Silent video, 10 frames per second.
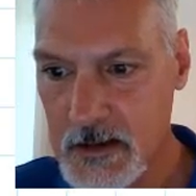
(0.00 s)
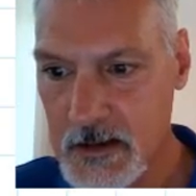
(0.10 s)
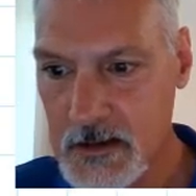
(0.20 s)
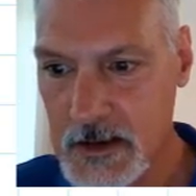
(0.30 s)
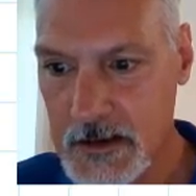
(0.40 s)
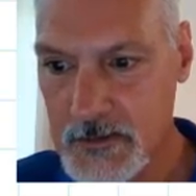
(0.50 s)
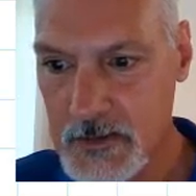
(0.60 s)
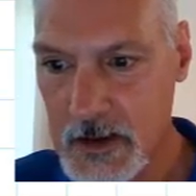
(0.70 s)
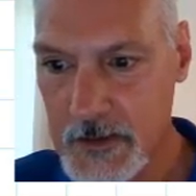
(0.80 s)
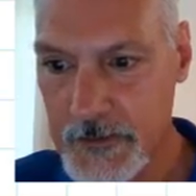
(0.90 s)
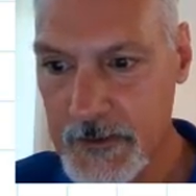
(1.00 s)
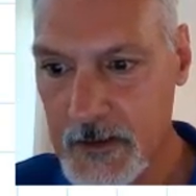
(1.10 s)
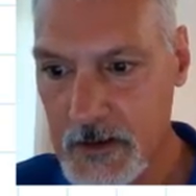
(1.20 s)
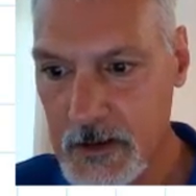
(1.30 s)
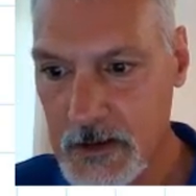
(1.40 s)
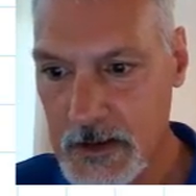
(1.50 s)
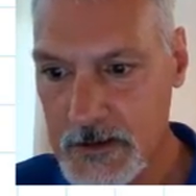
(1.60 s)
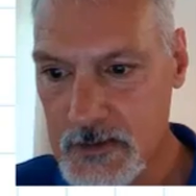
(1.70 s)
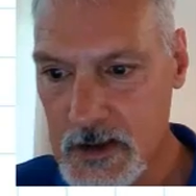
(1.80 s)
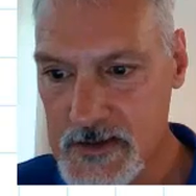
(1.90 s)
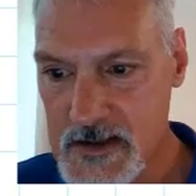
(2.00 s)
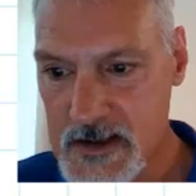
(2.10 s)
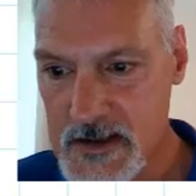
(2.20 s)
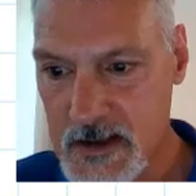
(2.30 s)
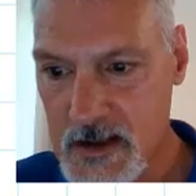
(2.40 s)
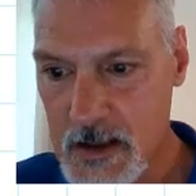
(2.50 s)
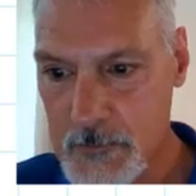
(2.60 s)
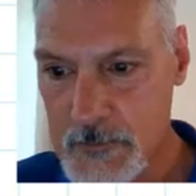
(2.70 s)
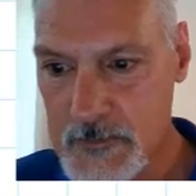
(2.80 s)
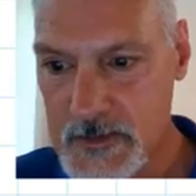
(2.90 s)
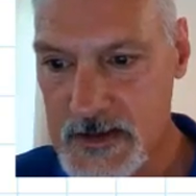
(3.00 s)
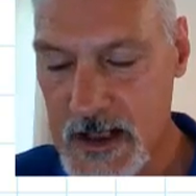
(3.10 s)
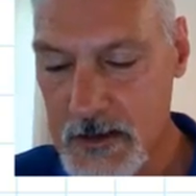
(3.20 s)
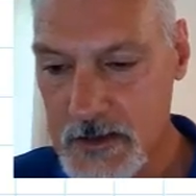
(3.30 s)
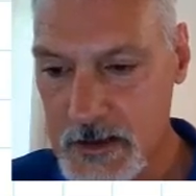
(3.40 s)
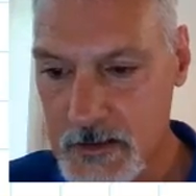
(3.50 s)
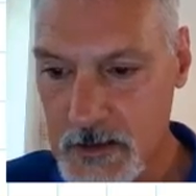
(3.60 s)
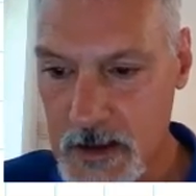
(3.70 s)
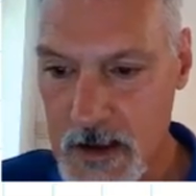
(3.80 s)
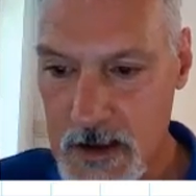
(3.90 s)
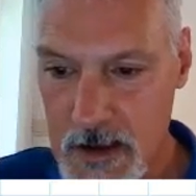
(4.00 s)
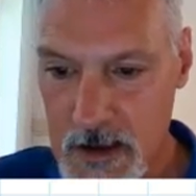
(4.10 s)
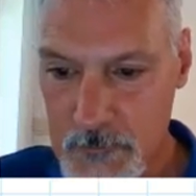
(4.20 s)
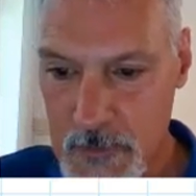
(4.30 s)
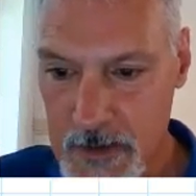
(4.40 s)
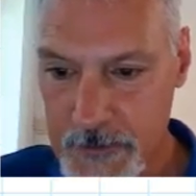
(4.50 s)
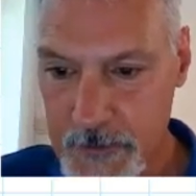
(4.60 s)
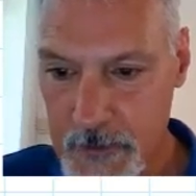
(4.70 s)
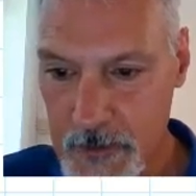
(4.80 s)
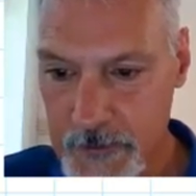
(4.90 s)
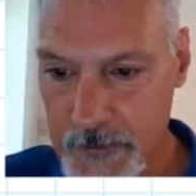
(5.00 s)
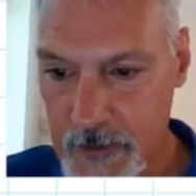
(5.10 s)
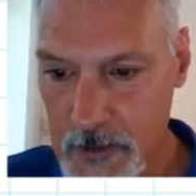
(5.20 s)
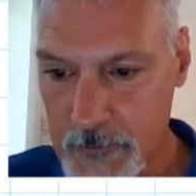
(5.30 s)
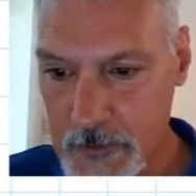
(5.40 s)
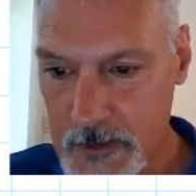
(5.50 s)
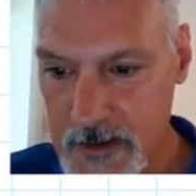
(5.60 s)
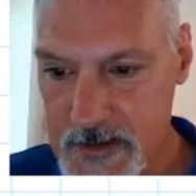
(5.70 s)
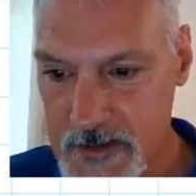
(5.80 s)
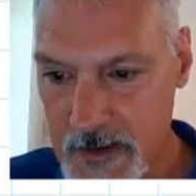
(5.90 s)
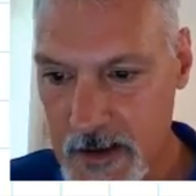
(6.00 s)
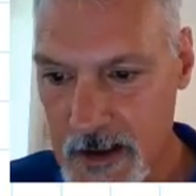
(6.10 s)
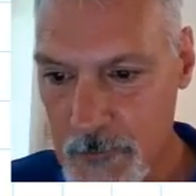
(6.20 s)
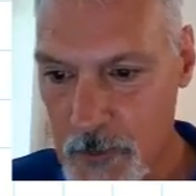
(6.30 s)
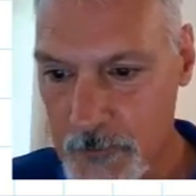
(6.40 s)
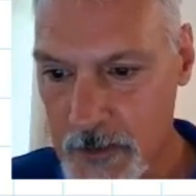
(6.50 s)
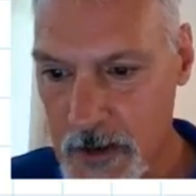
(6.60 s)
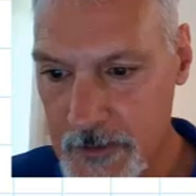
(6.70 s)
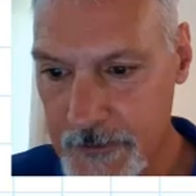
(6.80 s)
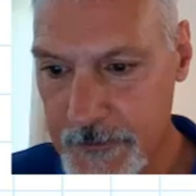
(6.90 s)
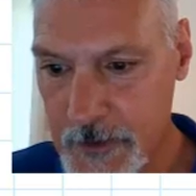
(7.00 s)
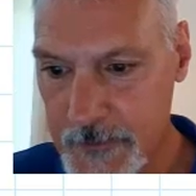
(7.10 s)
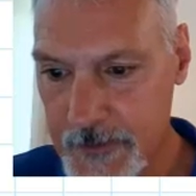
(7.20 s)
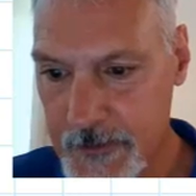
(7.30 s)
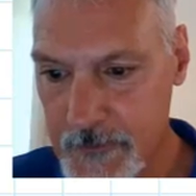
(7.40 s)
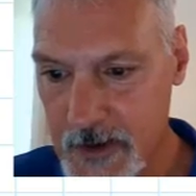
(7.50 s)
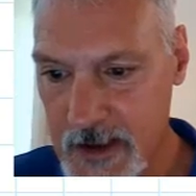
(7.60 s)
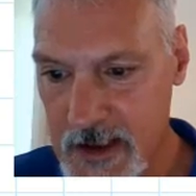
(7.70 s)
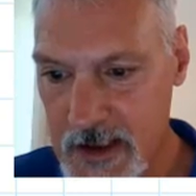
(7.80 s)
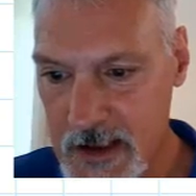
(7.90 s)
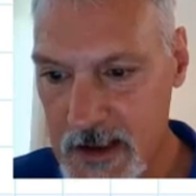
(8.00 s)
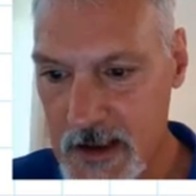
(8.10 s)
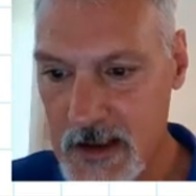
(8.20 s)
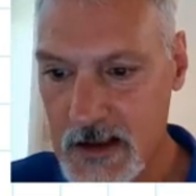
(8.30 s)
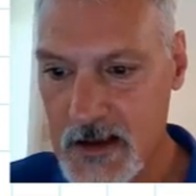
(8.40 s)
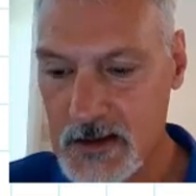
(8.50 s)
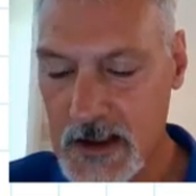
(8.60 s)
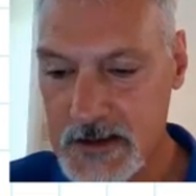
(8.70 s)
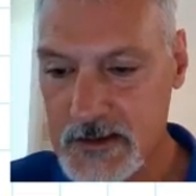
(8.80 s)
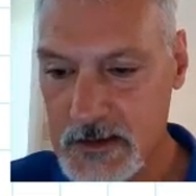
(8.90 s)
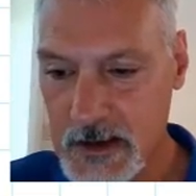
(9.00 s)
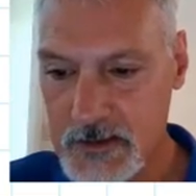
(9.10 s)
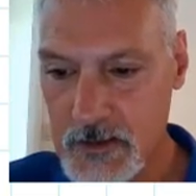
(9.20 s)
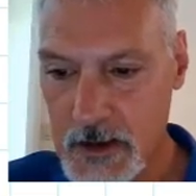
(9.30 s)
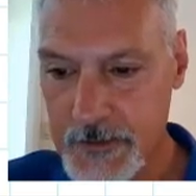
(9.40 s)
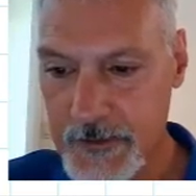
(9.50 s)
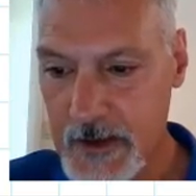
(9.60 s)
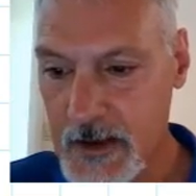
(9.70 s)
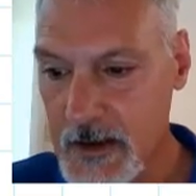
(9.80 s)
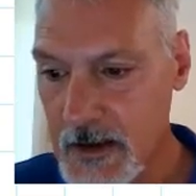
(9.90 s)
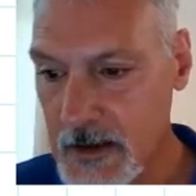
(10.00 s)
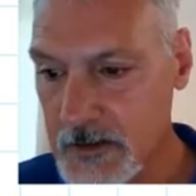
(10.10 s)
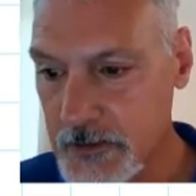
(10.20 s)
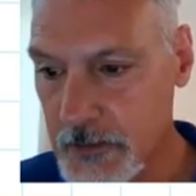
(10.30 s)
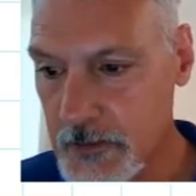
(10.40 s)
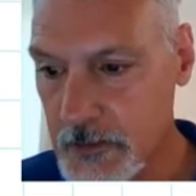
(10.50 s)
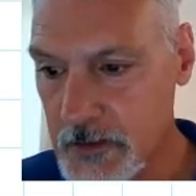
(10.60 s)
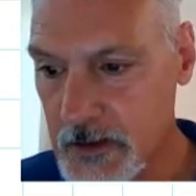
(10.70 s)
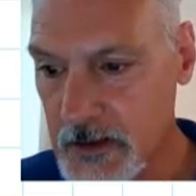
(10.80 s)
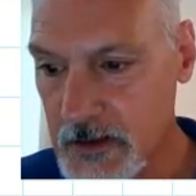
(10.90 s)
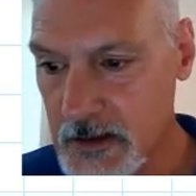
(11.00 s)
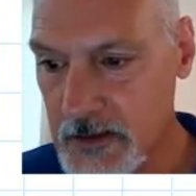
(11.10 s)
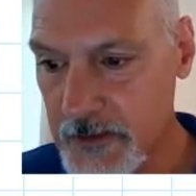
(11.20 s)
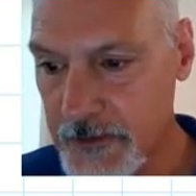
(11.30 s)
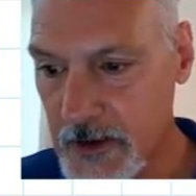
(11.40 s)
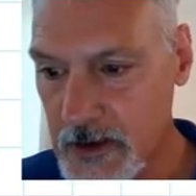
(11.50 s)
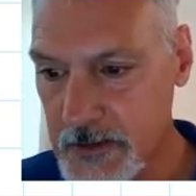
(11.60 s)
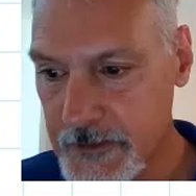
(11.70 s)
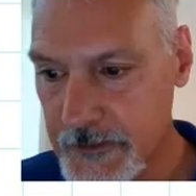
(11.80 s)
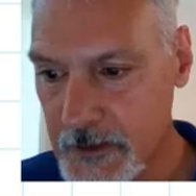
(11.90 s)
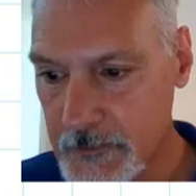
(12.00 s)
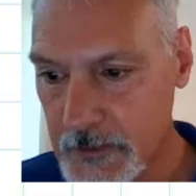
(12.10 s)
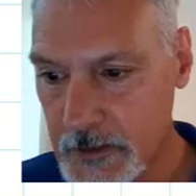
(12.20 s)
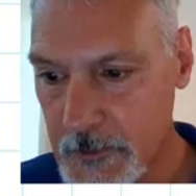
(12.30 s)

electrons. Electrons need to come down here and my silver needs to come over on the surface of the key, collect electrons, and turn into solid silver.